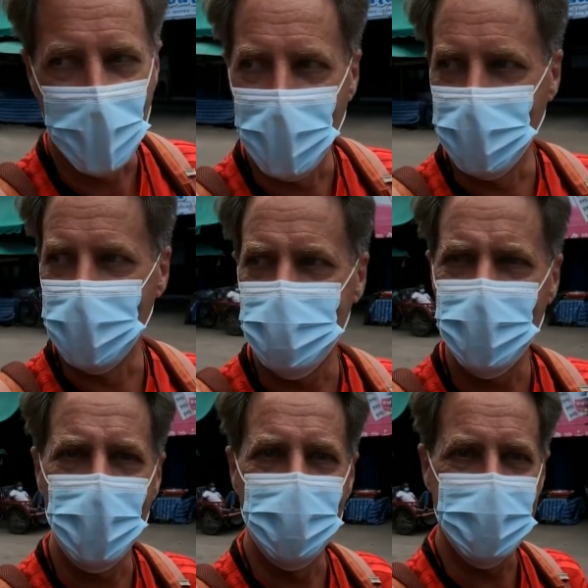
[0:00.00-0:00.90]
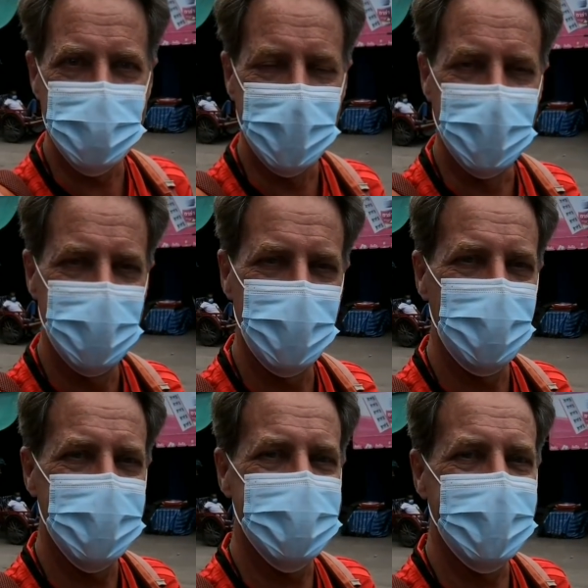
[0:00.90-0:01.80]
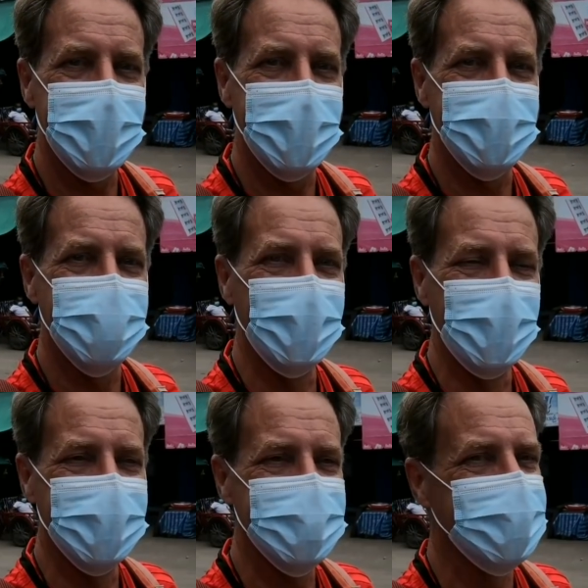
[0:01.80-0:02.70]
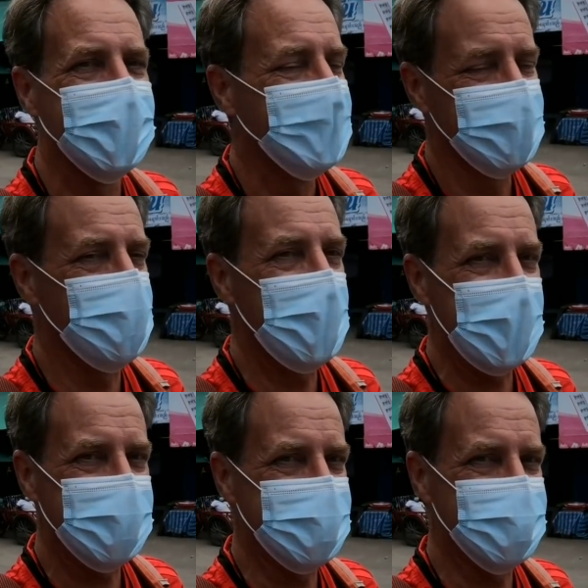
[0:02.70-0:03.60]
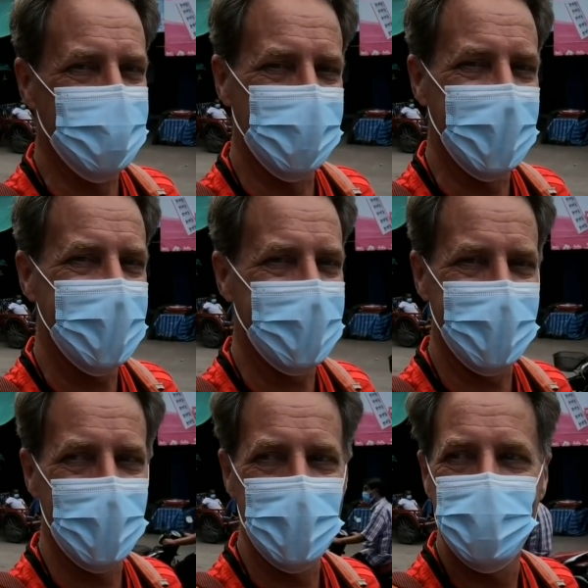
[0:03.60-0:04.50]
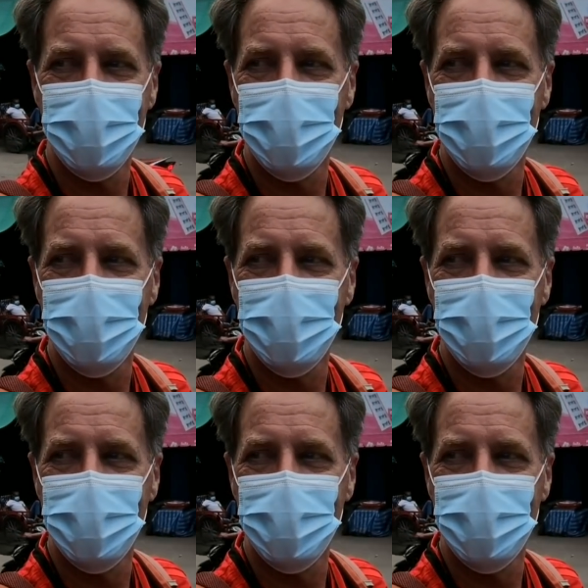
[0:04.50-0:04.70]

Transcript: And it's a little bit sneaky too. The math doesn't really add up.